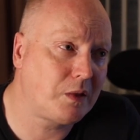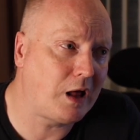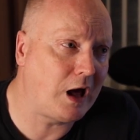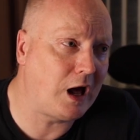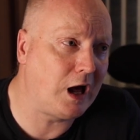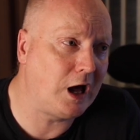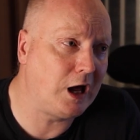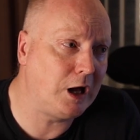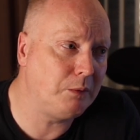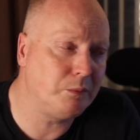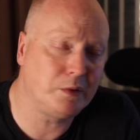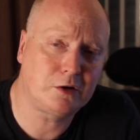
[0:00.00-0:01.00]

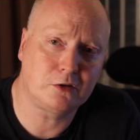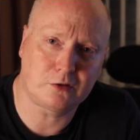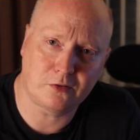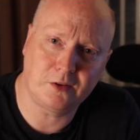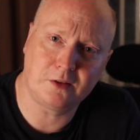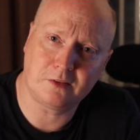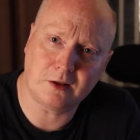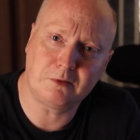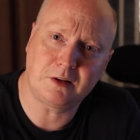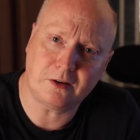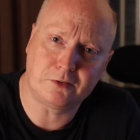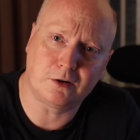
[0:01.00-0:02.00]
Because I think they
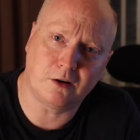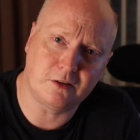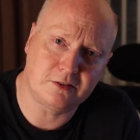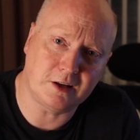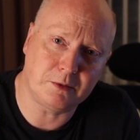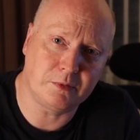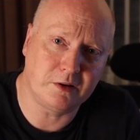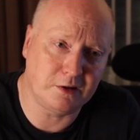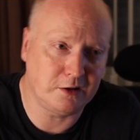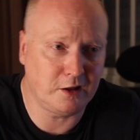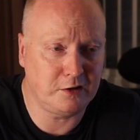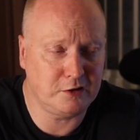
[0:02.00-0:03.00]
would have to go to Sigma
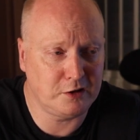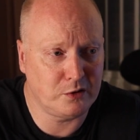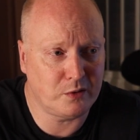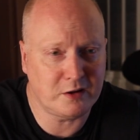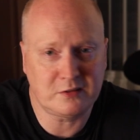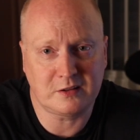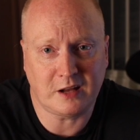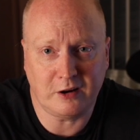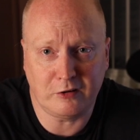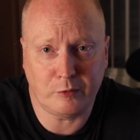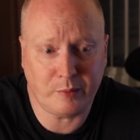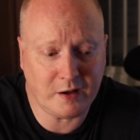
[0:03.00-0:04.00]
in the US to get
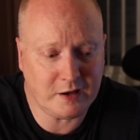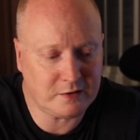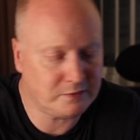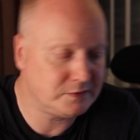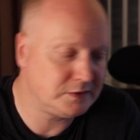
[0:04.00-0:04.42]
it repaired.